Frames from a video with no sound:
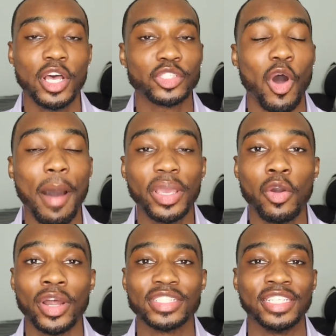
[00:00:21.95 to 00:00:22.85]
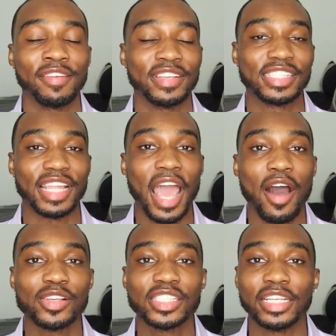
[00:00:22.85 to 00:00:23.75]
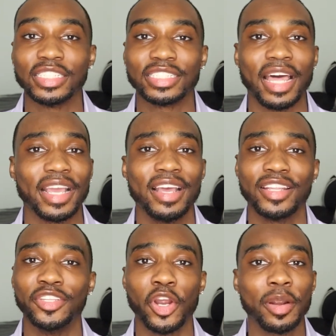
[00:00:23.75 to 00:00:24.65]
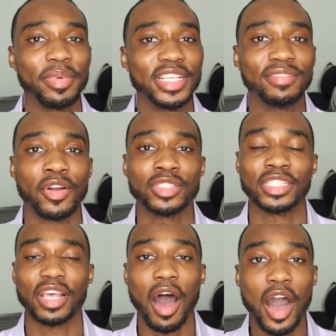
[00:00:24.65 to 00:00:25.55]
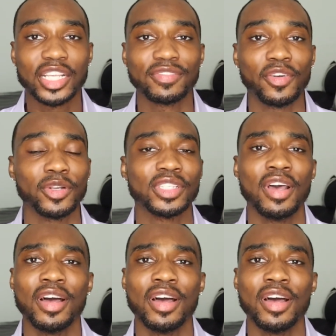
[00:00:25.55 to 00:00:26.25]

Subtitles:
So I'll be going into different styles such as like derbies versus Oxfords,